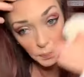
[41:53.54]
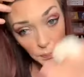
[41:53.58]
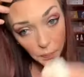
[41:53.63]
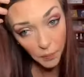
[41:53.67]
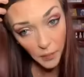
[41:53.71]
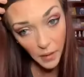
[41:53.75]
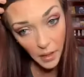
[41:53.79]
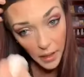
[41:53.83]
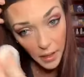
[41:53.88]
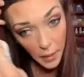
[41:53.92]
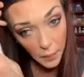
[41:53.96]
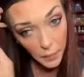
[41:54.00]

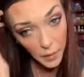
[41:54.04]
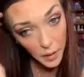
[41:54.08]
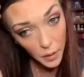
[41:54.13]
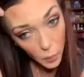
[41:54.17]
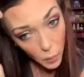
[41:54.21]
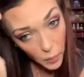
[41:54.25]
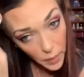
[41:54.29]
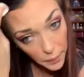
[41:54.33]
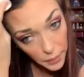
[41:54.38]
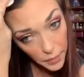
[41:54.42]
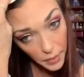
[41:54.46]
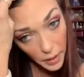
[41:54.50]
And I'm gonna
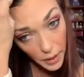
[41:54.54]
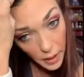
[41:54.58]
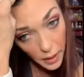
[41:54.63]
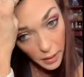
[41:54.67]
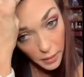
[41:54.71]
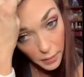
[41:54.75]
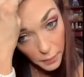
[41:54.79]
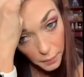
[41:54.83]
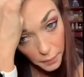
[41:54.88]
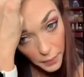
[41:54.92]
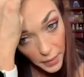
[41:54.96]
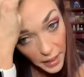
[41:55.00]
wipe the
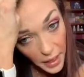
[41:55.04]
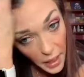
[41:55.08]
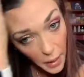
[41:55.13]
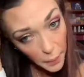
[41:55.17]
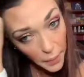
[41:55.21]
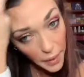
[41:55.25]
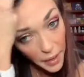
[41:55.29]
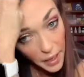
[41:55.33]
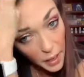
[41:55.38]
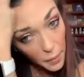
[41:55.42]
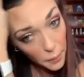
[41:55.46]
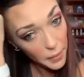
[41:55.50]
makeup
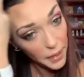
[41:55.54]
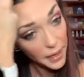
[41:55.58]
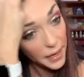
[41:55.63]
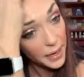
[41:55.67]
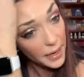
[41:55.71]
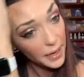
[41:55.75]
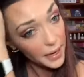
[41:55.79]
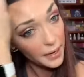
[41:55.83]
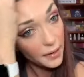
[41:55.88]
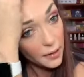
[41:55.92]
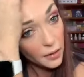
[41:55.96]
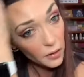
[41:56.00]
out of my
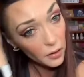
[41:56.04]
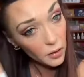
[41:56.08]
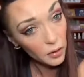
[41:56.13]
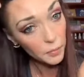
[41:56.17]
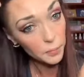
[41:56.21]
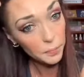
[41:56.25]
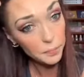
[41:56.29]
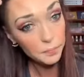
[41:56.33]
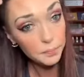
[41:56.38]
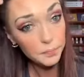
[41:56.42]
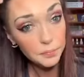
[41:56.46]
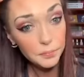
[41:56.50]
hair.
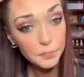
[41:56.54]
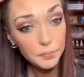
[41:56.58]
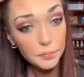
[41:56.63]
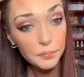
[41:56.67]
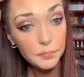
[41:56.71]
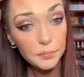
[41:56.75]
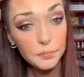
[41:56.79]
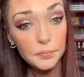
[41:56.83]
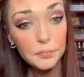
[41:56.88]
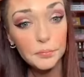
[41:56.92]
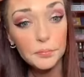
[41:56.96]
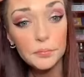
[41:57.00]

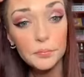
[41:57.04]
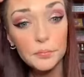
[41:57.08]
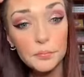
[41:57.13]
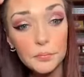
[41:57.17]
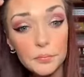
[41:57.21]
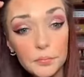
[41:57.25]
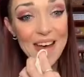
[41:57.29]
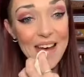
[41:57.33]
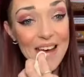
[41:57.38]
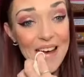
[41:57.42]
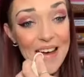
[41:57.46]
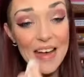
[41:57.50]

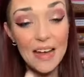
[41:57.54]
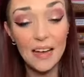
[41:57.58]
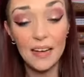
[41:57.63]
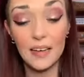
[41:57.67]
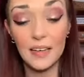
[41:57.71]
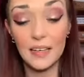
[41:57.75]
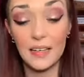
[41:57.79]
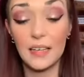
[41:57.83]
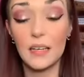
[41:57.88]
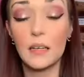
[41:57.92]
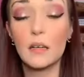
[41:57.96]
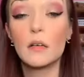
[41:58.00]
I'm
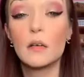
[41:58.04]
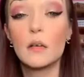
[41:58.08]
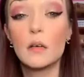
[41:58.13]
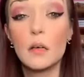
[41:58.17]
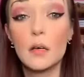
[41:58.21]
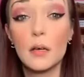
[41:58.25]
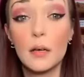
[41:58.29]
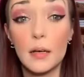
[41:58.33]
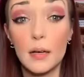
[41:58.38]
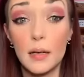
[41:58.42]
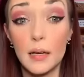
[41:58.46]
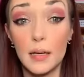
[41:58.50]
gonna
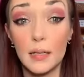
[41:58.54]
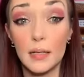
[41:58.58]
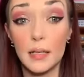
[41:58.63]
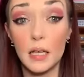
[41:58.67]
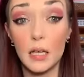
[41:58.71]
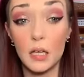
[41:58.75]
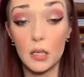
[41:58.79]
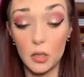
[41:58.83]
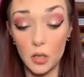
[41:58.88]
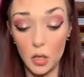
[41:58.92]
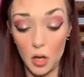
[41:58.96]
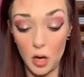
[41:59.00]
get that
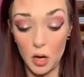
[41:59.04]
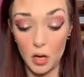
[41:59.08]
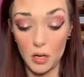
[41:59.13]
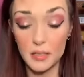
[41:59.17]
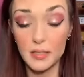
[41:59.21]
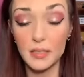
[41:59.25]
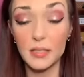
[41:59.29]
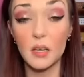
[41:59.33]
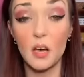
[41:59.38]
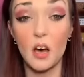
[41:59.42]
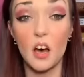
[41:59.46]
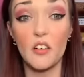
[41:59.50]
gloss
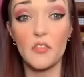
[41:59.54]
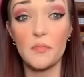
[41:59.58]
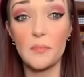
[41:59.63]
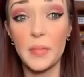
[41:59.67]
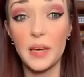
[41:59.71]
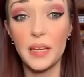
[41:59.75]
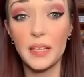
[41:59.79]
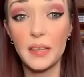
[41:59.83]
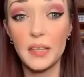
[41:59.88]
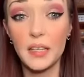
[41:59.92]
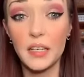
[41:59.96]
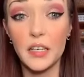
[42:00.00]
off my
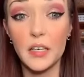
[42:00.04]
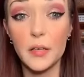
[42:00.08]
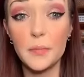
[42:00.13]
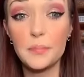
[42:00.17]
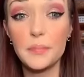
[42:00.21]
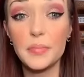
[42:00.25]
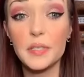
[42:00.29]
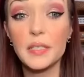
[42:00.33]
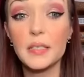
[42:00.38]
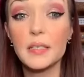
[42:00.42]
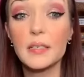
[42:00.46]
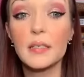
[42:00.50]

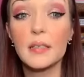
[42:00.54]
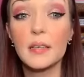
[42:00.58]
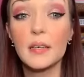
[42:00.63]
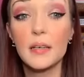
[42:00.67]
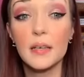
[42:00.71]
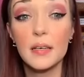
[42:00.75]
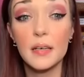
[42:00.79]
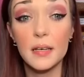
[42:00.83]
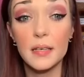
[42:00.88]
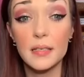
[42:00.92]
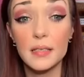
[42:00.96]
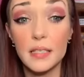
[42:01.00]
lips.
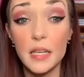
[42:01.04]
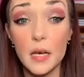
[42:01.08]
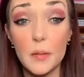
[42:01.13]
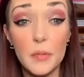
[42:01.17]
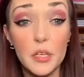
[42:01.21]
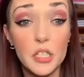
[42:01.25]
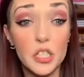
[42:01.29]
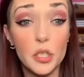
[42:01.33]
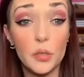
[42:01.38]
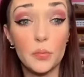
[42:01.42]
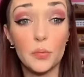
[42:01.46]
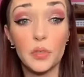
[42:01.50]
And see how much
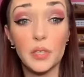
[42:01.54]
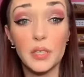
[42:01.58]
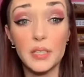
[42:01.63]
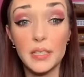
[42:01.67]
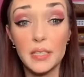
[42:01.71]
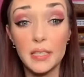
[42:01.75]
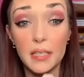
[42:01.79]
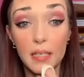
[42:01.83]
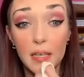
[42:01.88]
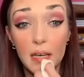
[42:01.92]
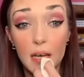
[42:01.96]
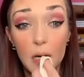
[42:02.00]
it really
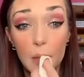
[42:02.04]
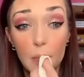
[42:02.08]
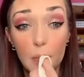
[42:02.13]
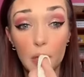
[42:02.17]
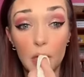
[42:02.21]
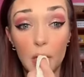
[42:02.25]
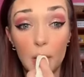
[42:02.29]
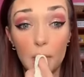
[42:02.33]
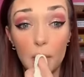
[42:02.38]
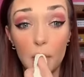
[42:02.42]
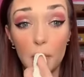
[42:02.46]
did kind of plump them